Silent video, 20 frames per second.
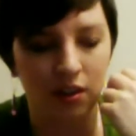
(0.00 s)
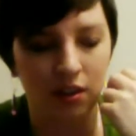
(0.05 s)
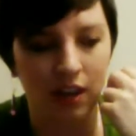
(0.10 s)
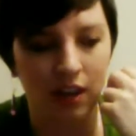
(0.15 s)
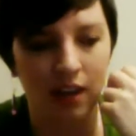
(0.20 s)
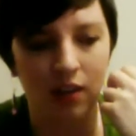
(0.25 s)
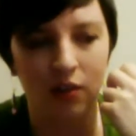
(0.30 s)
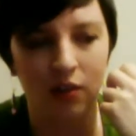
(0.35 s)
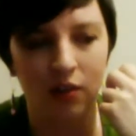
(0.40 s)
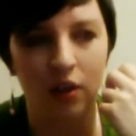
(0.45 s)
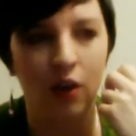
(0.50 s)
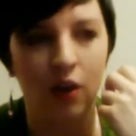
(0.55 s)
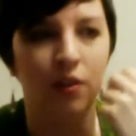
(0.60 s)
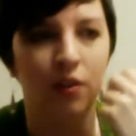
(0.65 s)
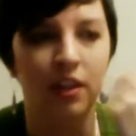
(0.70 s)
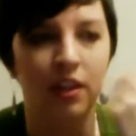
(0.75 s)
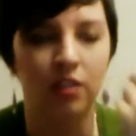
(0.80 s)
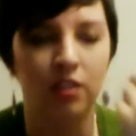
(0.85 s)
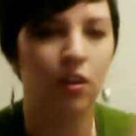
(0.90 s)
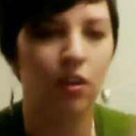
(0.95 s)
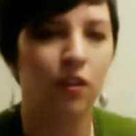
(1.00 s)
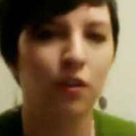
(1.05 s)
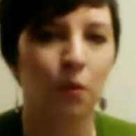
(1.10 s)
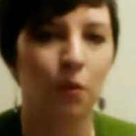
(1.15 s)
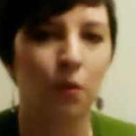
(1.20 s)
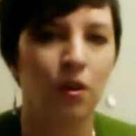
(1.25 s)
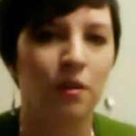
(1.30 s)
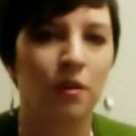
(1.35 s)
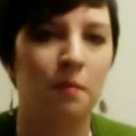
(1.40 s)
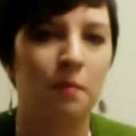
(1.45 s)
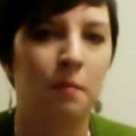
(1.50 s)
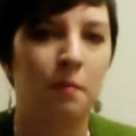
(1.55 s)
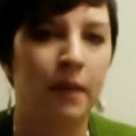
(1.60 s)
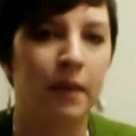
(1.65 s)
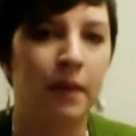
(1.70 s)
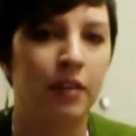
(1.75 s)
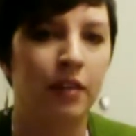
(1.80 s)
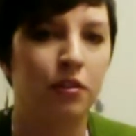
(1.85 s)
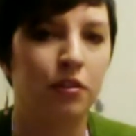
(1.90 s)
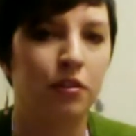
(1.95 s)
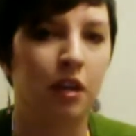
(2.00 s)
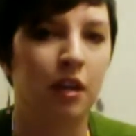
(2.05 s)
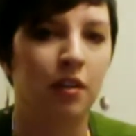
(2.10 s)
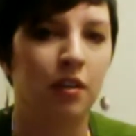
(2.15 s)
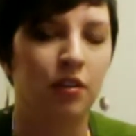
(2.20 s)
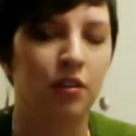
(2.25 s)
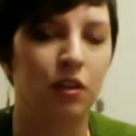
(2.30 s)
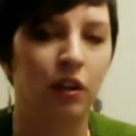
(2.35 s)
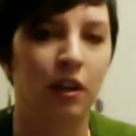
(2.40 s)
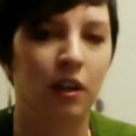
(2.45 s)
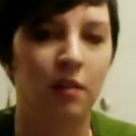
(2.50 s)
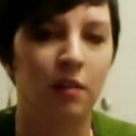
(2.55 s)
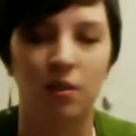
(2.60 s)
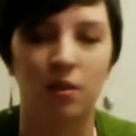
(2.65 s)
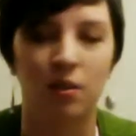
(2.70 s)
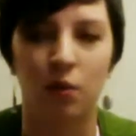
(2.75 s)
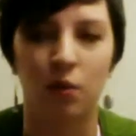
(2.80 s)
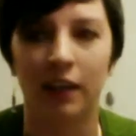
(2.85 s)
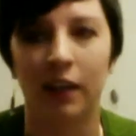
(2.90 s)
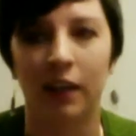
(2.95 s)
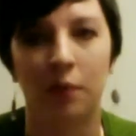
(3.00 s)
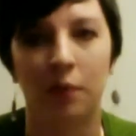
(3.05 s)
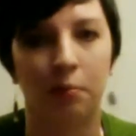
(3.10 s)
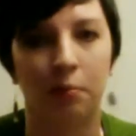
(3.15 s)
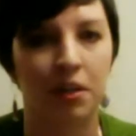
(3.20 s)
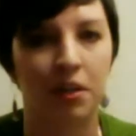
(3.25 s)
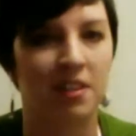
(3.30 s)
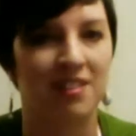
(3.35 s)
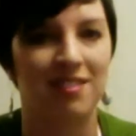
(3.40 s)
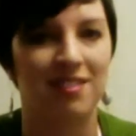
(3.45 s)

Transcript: I don't know, they took the word bitch and took it to, like, a prison